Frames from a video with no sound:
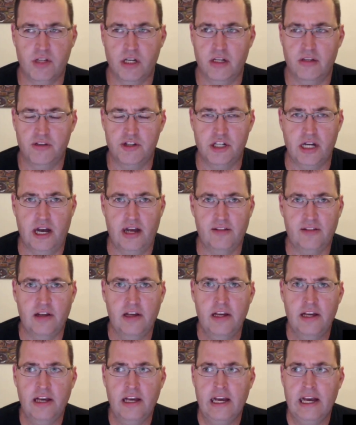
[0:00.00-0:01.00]
shots.
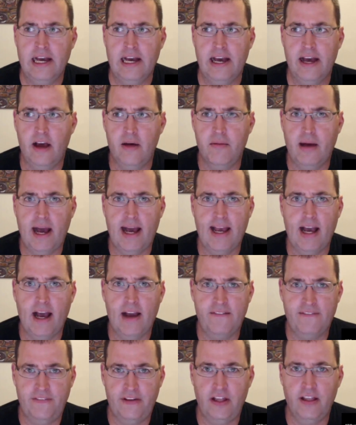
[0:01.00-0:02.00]

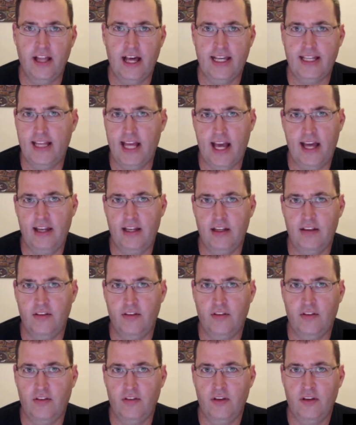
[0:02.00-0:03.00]
I feel like
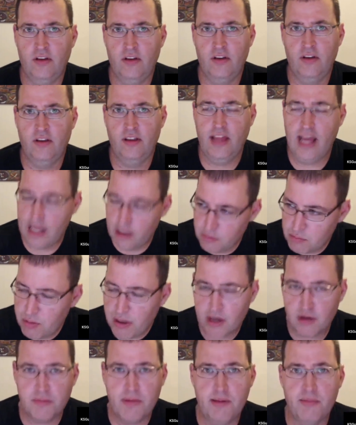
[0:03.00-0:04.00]
that
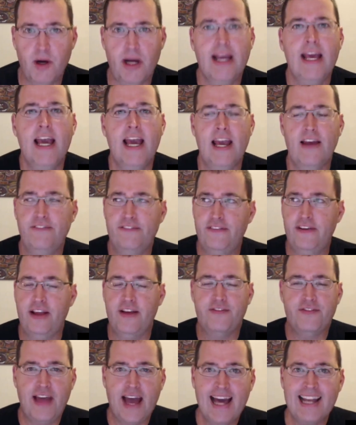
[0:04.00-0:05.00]
better me, but
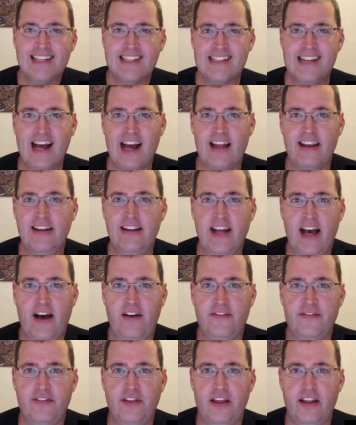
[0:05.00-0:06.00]
if that is not
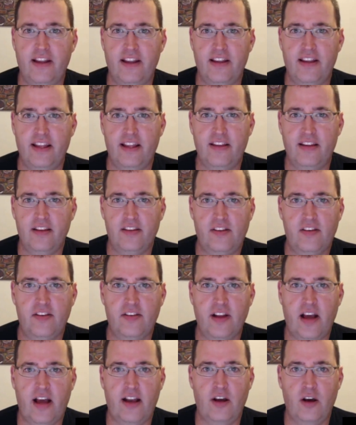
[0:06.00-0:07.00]
enough, then this is
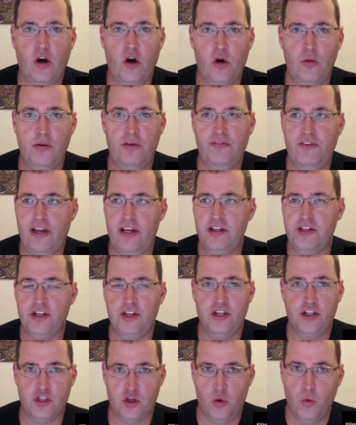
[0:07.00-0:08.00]
not a home
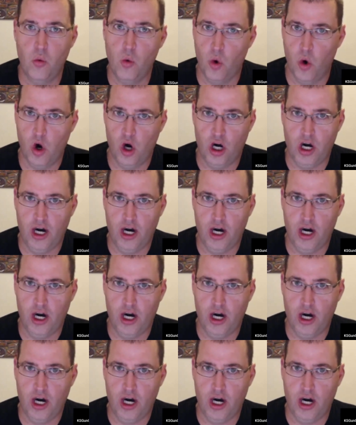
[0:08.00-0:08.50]
invasion, it's a war.